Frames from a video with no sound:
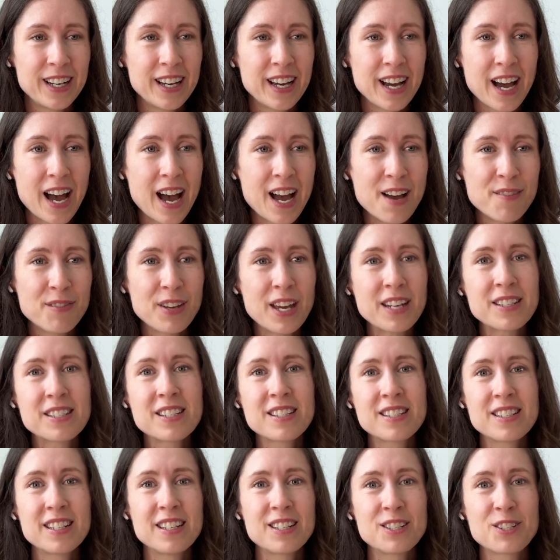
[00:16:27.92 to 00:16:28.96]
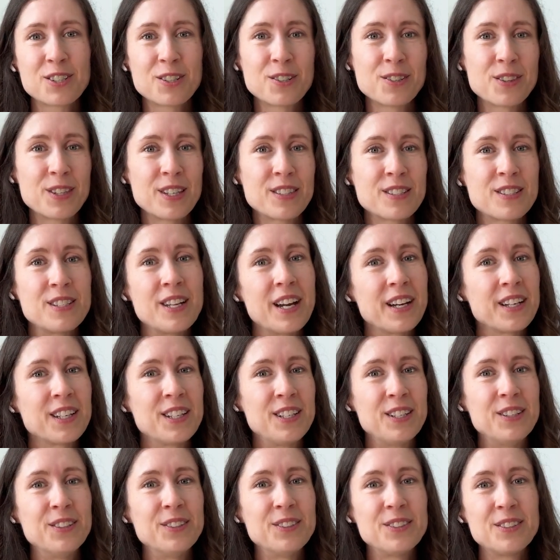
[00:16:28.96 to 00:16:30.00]
I've yet to see a shirt that's not
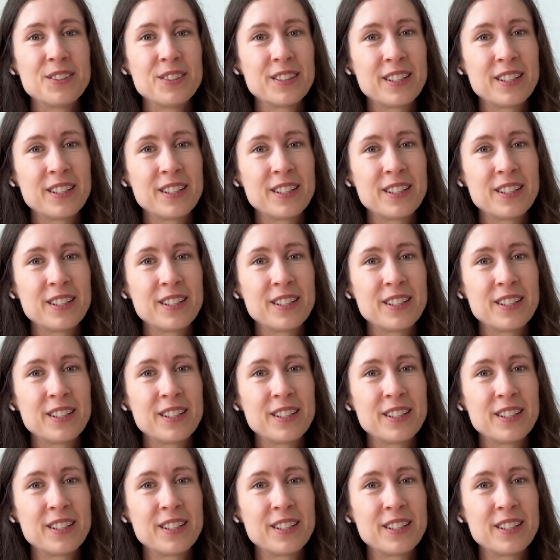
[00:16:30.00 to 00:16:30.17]
cute.